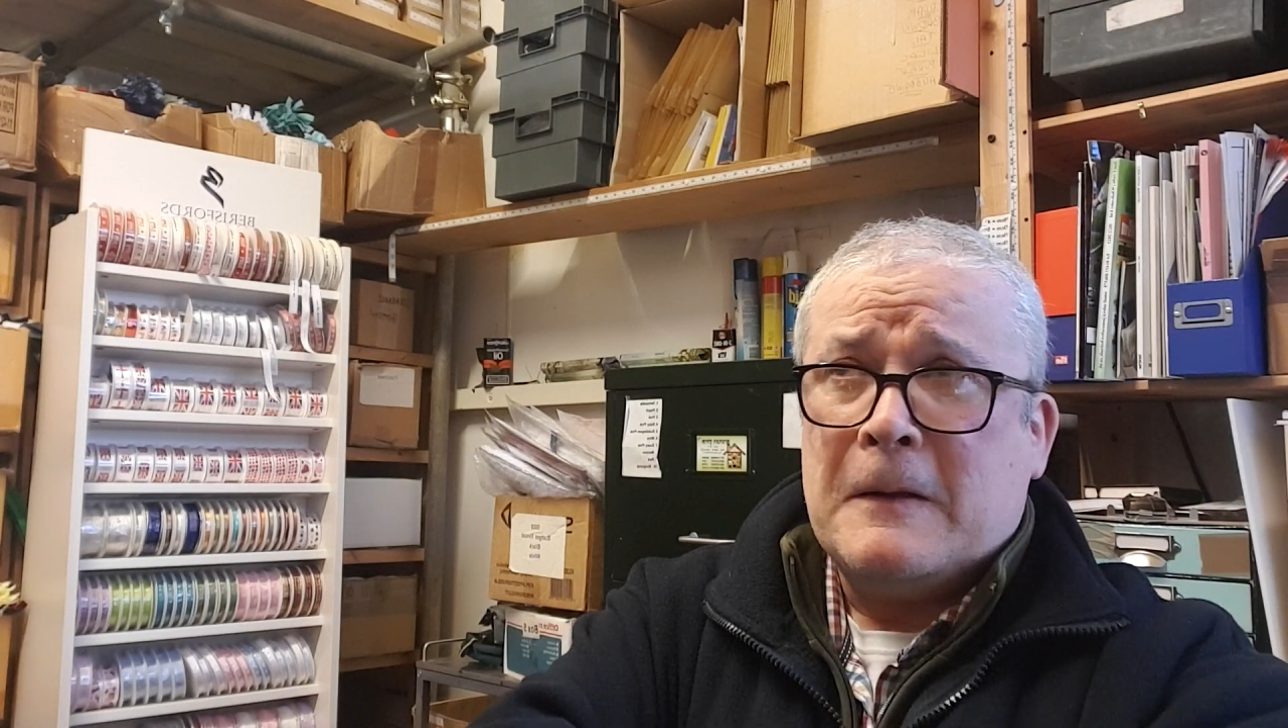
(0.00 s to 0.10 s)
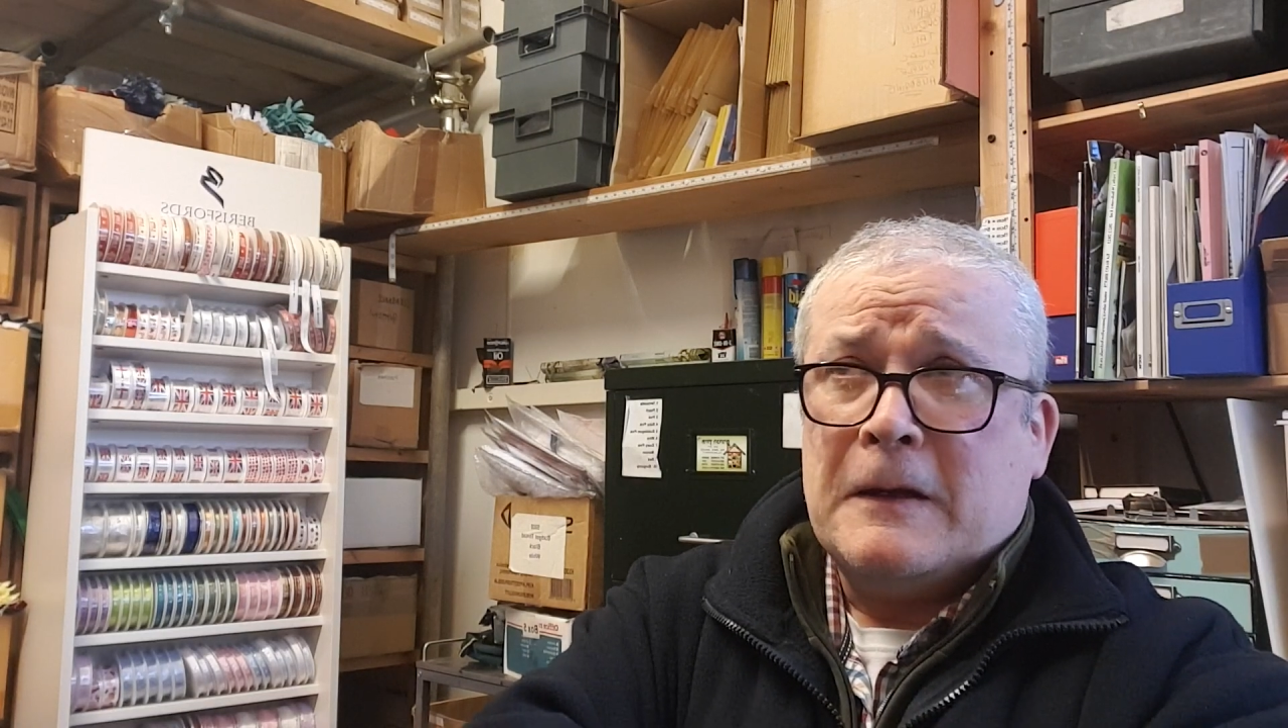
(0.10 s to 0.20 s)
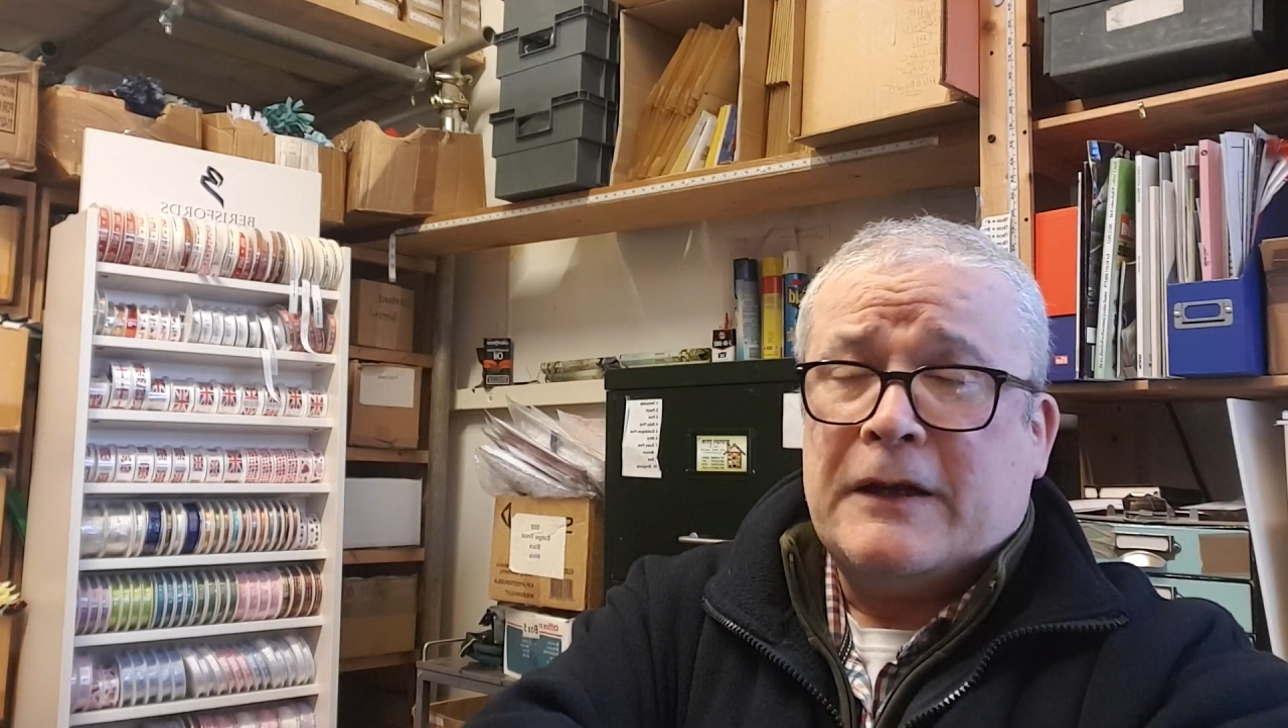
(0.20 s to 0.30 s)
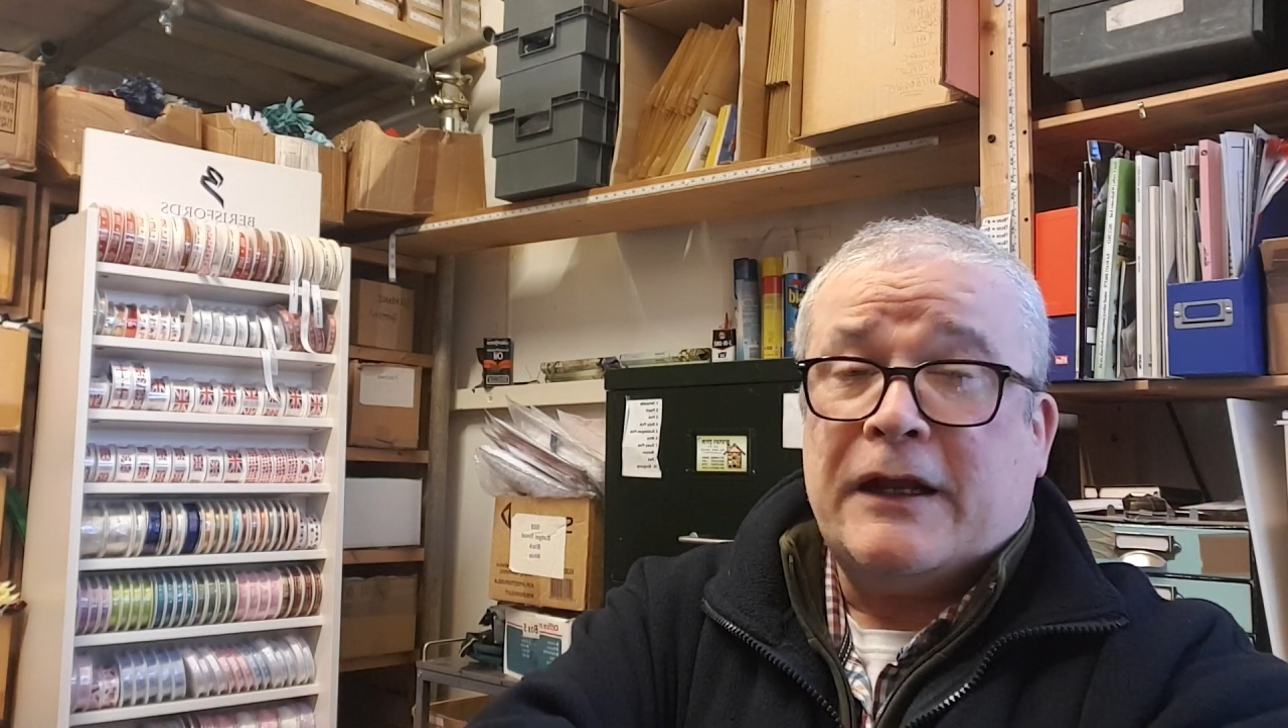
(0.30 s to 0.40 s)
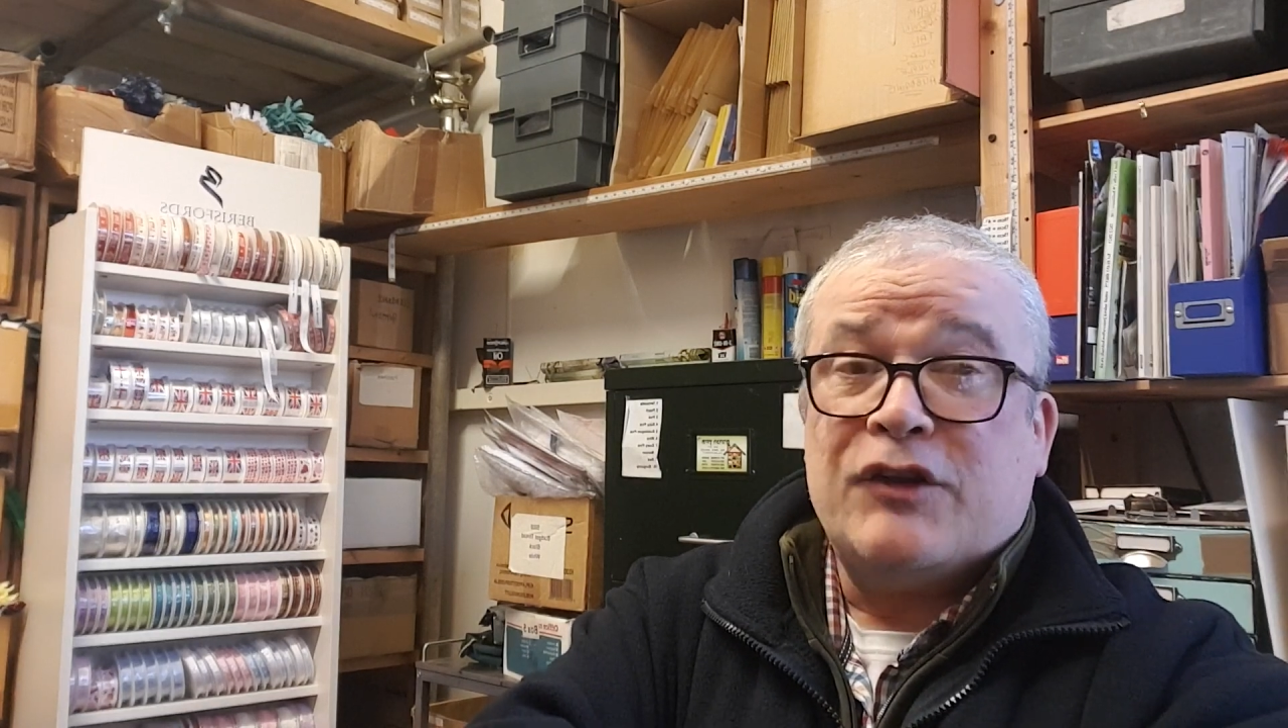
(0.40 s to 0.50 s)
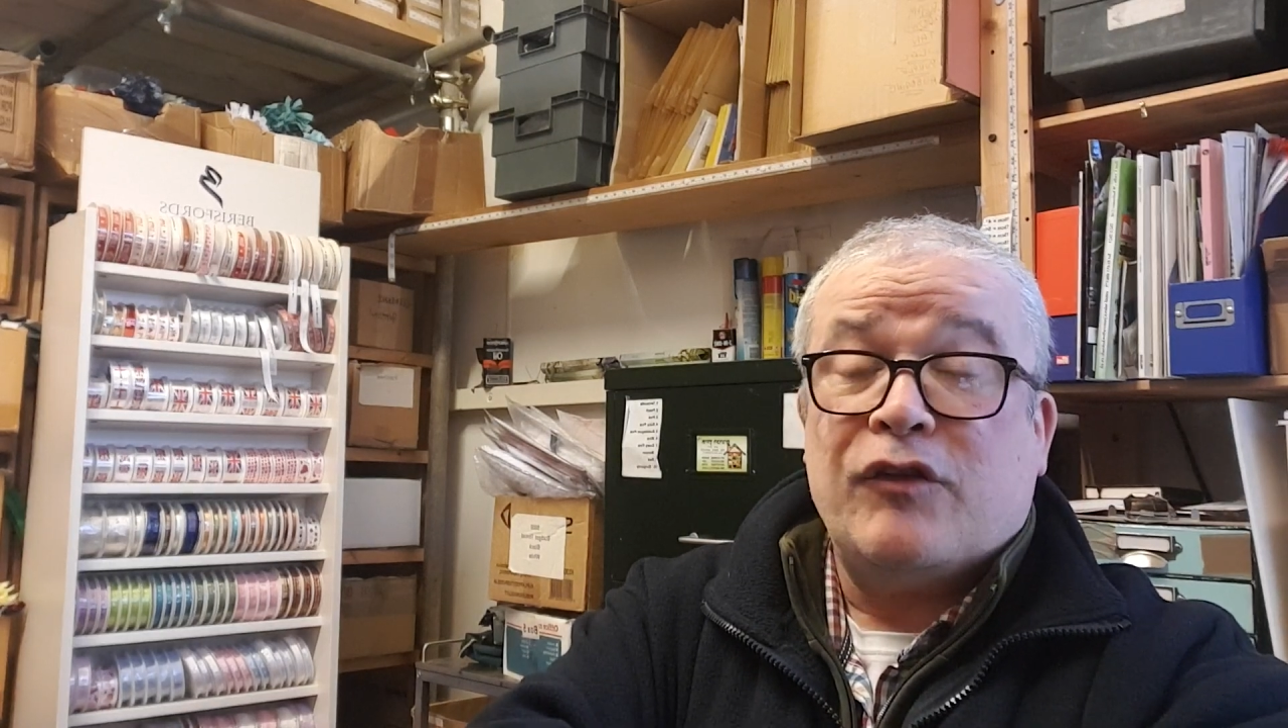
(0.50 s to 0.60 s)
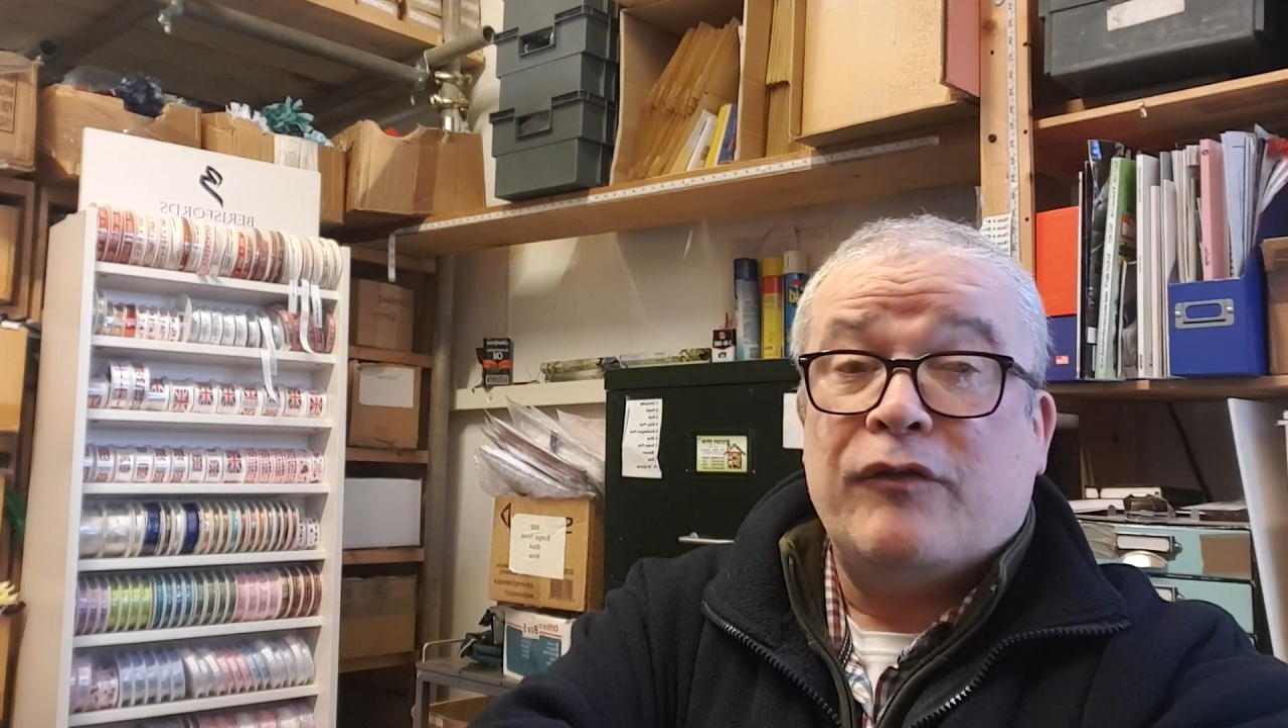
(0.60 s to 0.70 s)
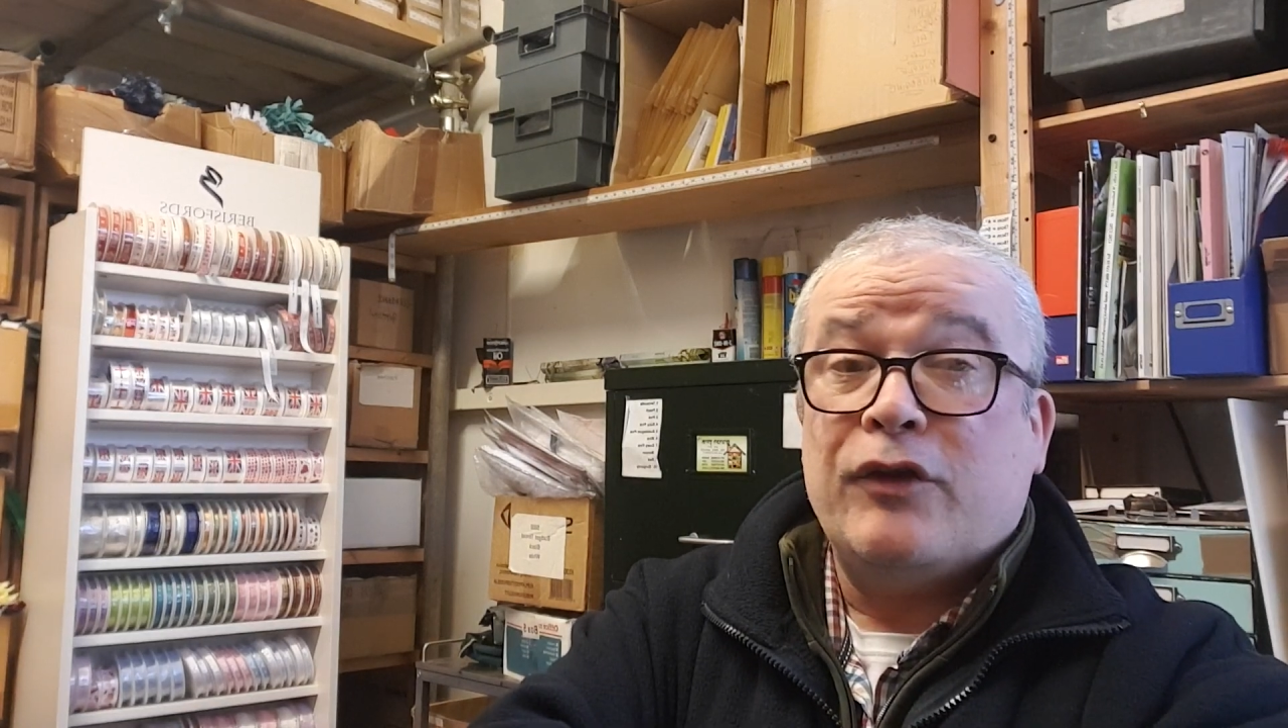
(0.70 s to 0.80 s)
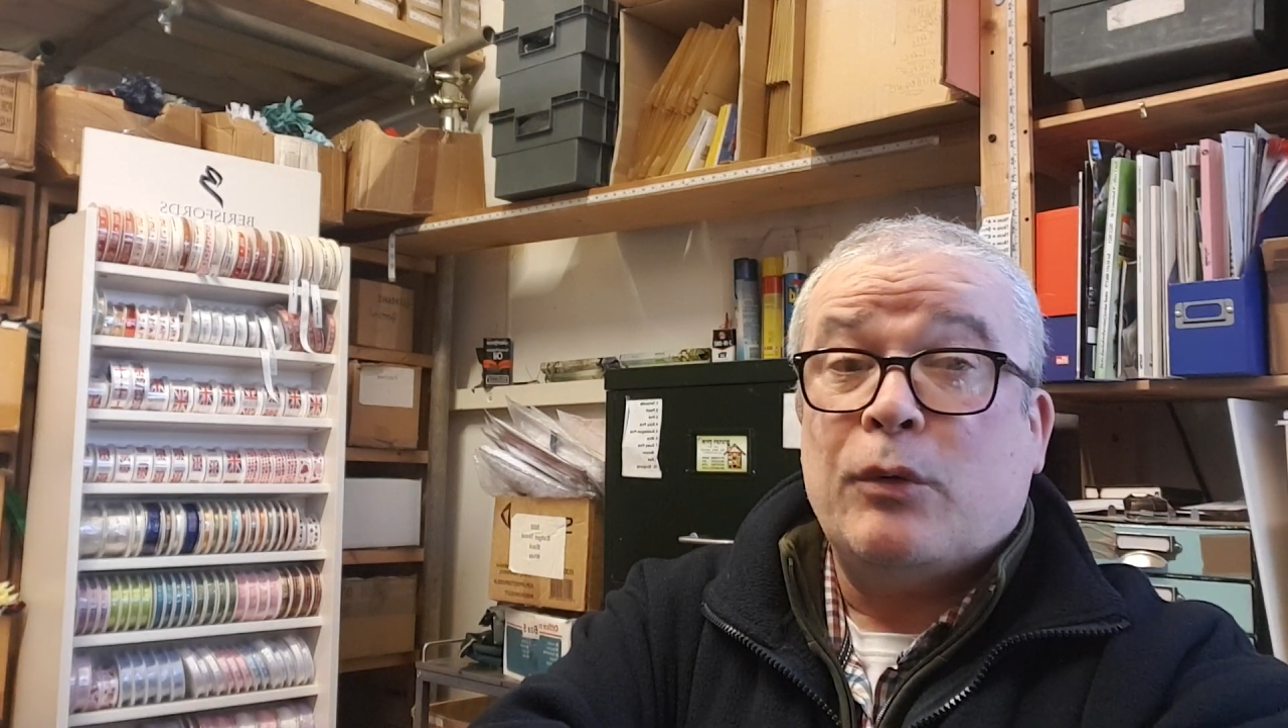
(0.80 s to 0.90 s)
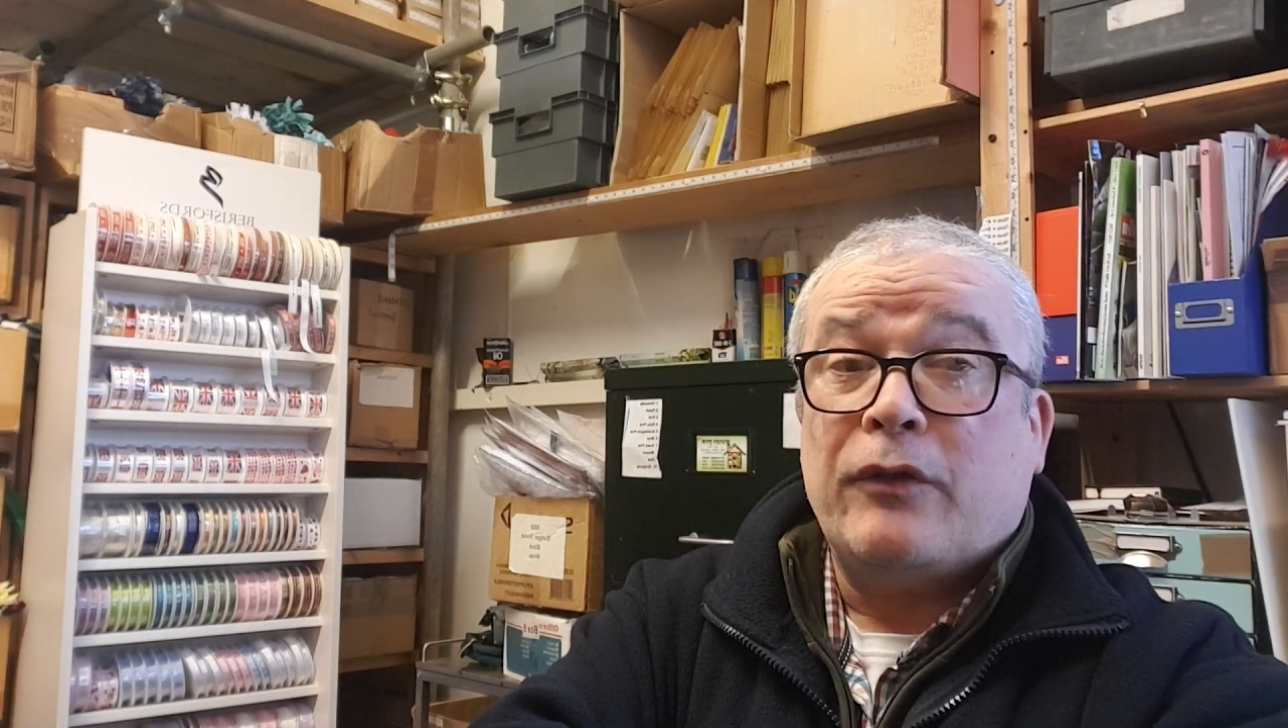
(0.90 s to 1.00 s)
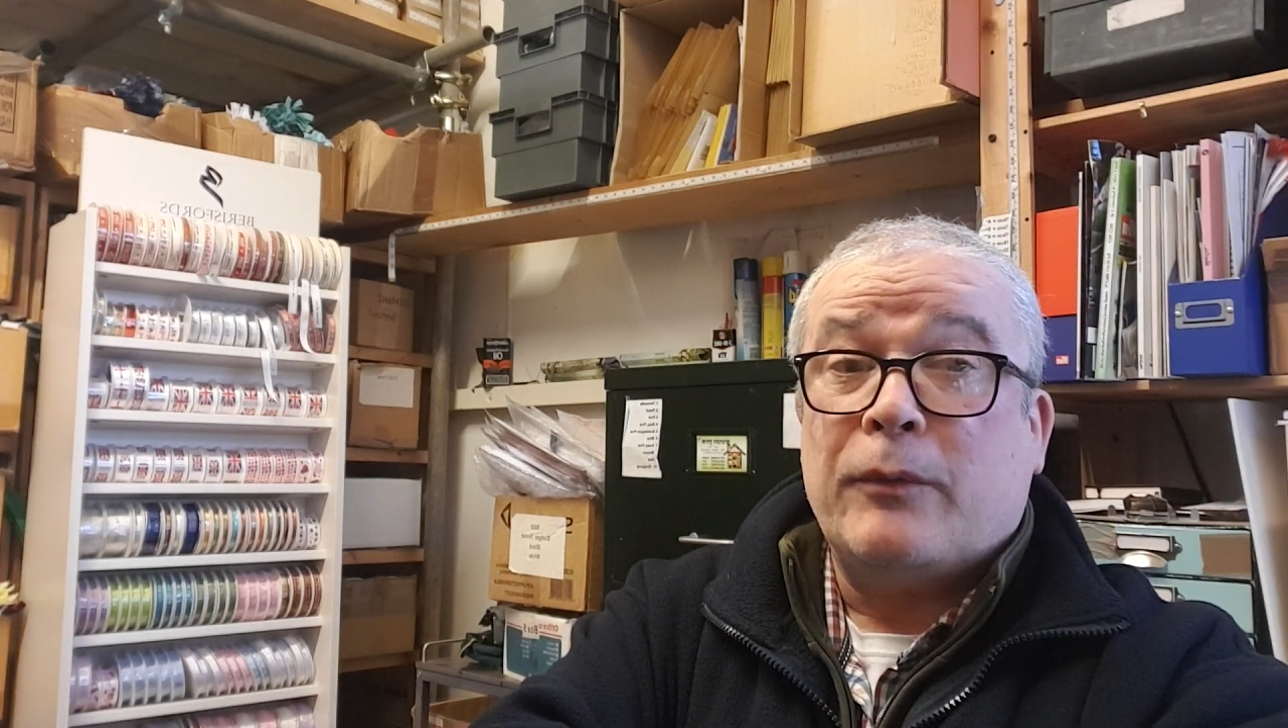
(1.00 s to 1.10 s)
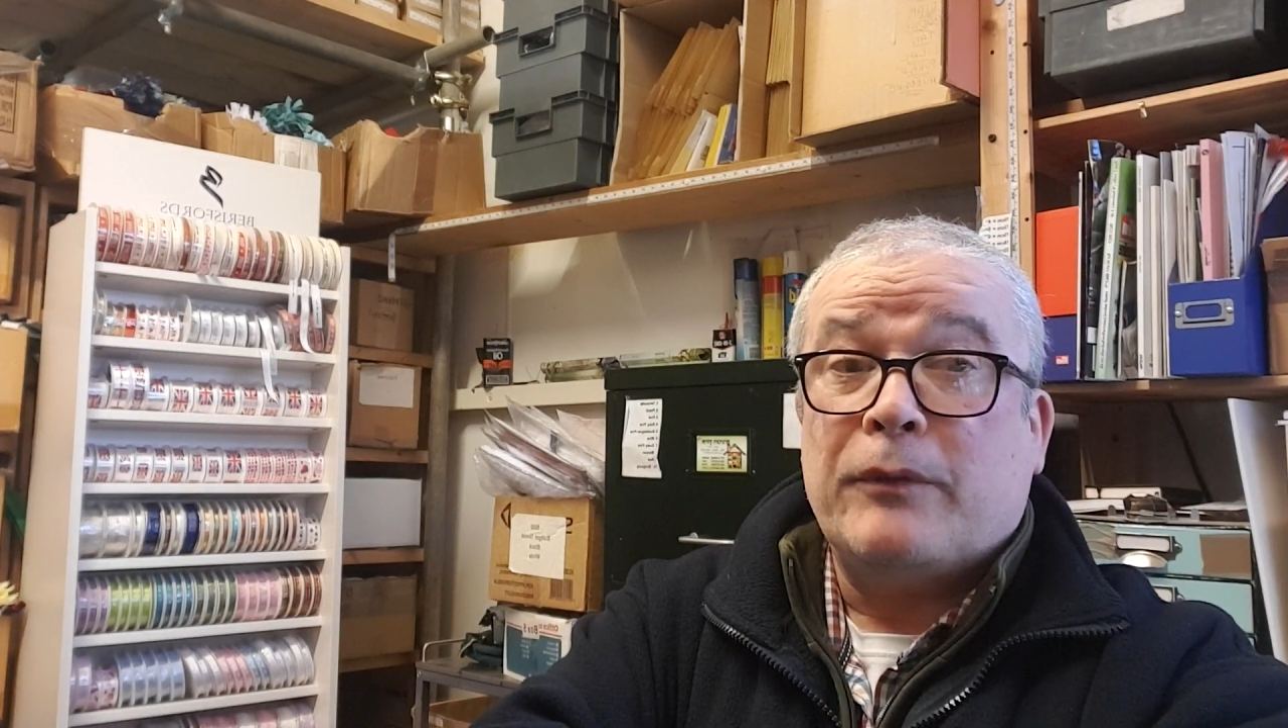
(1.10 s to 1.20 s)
a negative view on them.